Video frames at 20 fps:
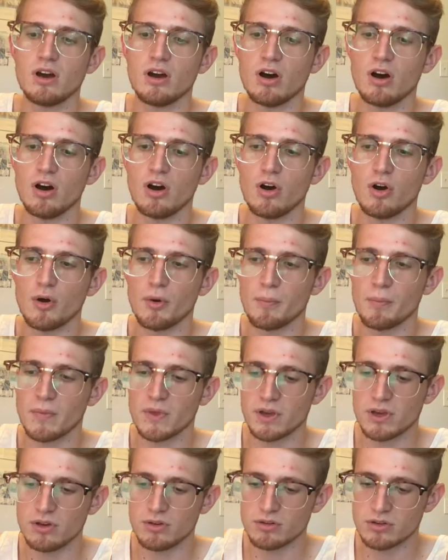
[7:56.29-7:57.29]
Um,
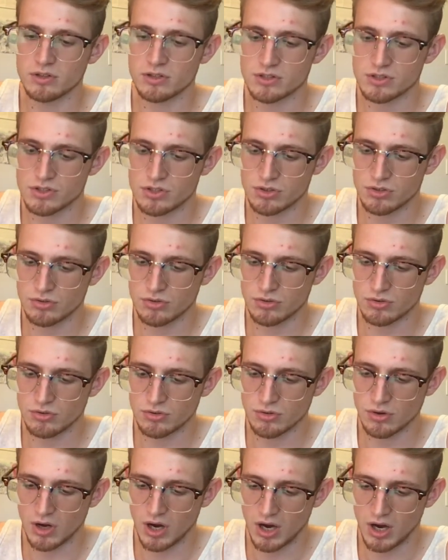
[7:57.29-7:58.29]
he was
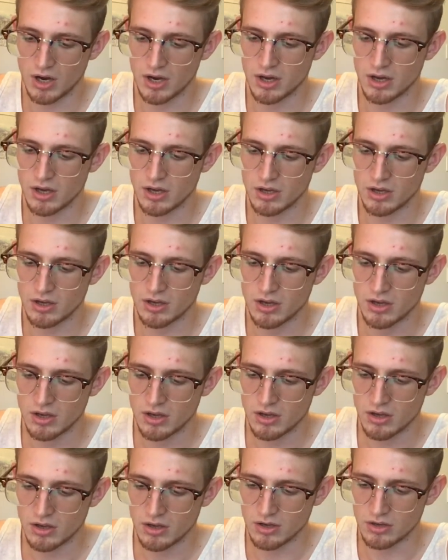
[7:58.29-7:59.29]
who I,
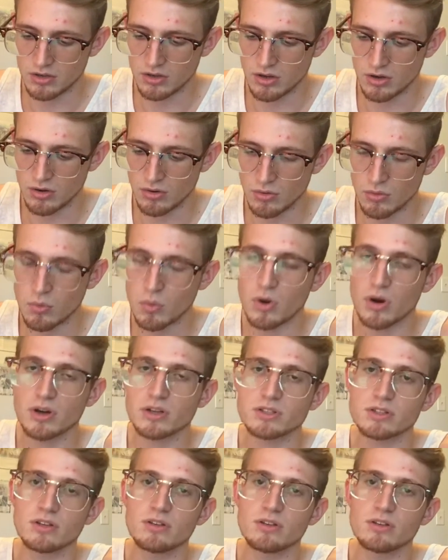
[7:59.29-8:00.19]
you know, worked